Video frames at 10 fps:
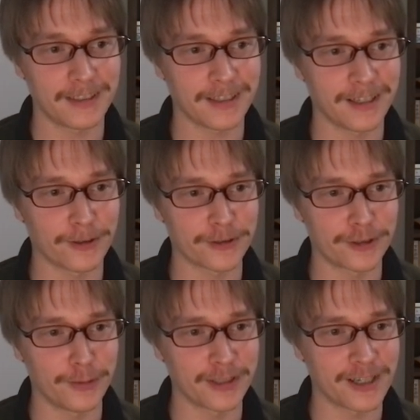I got
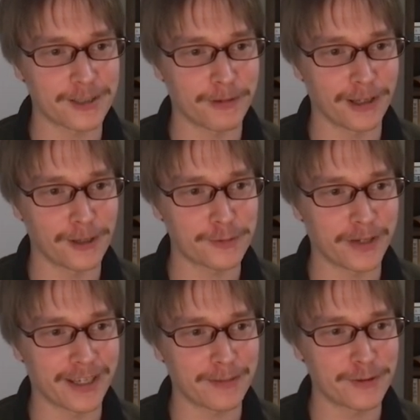traumatized when I lost
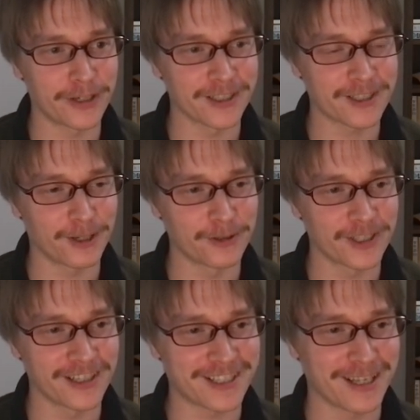by capturing stones
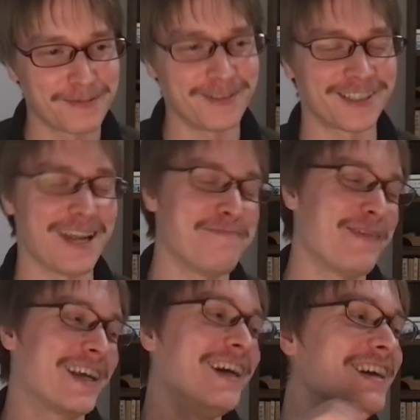in the snapback.
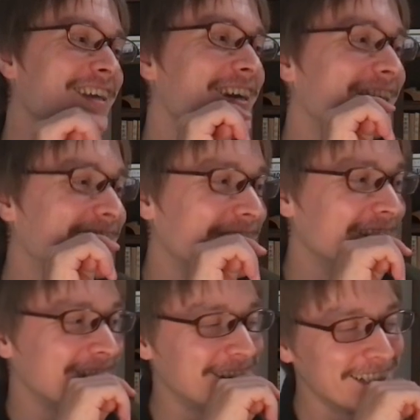Yeah.